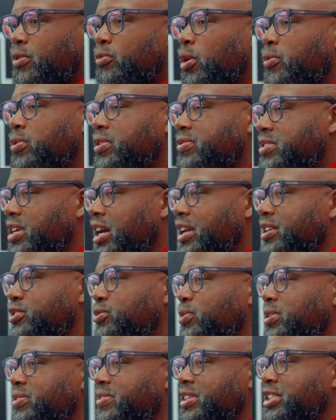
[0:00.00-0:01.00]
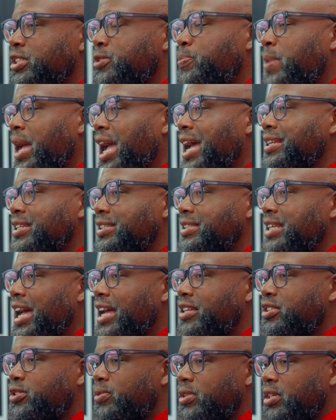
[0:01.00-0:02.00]
What we've done is we've expanded
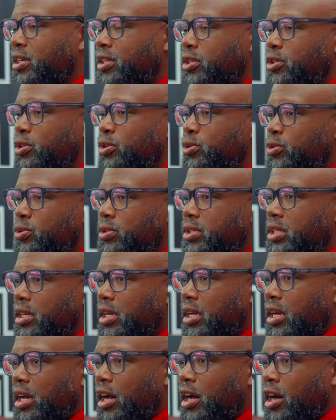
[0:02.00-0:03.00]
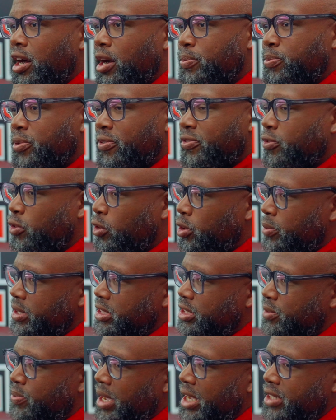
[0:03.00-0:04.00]
that to include
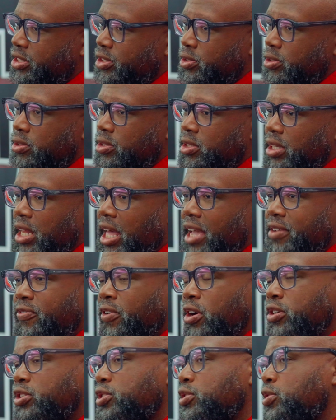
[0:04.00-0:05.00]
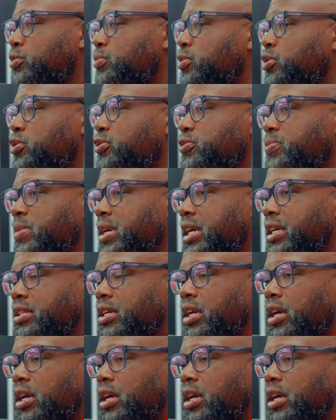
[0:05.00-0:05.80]
performance measures like functional movement,